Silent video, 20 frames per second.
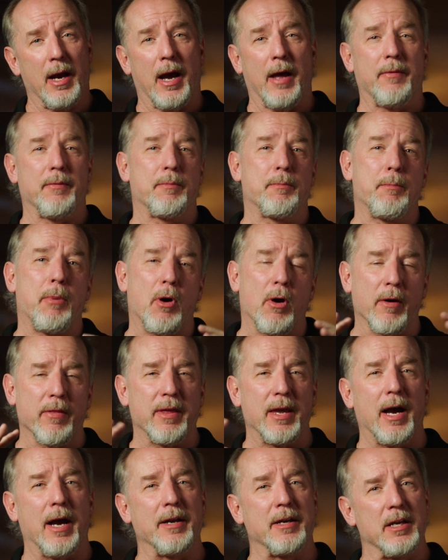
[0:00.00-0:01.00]
And part of
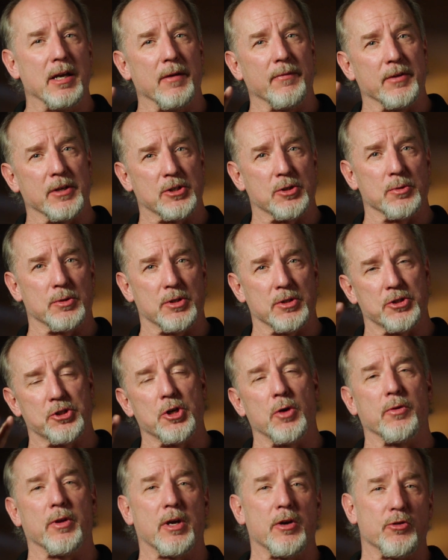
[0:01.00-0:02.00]
the idea of this was to
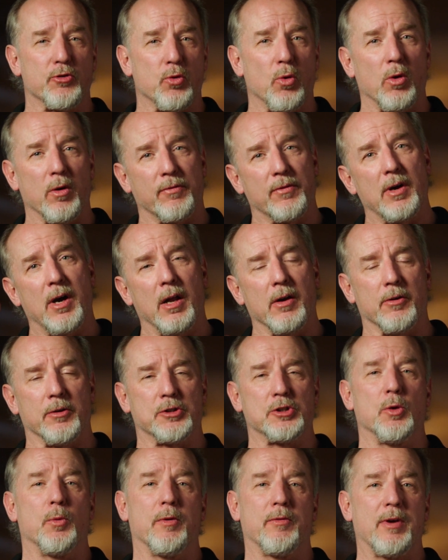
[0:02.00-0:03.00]
show the control of color,
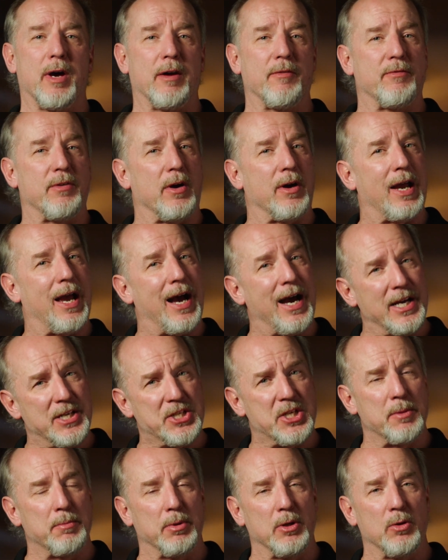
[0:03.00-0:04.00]
so we've got a very
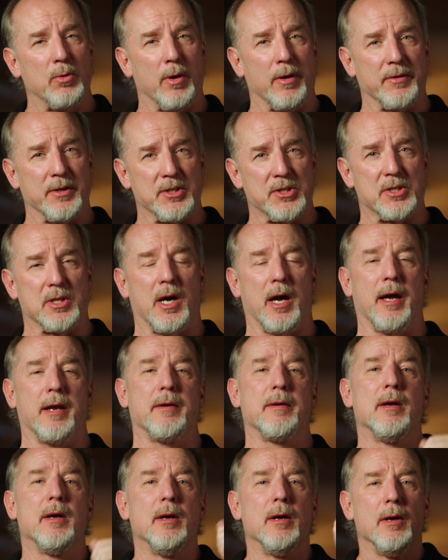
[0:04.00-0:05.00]
icy blue on this side.